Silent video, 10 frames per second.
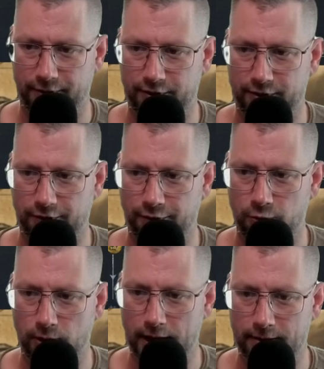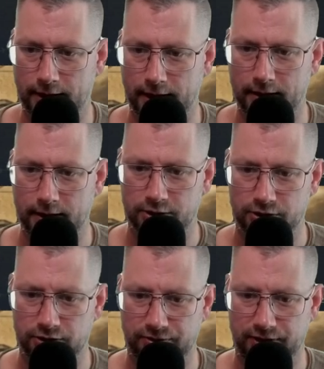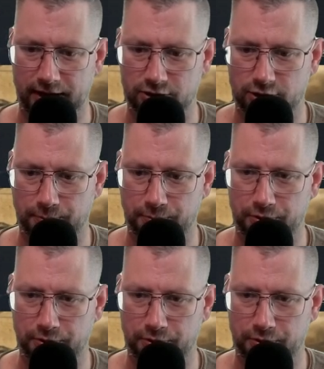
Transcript: full area, then start putting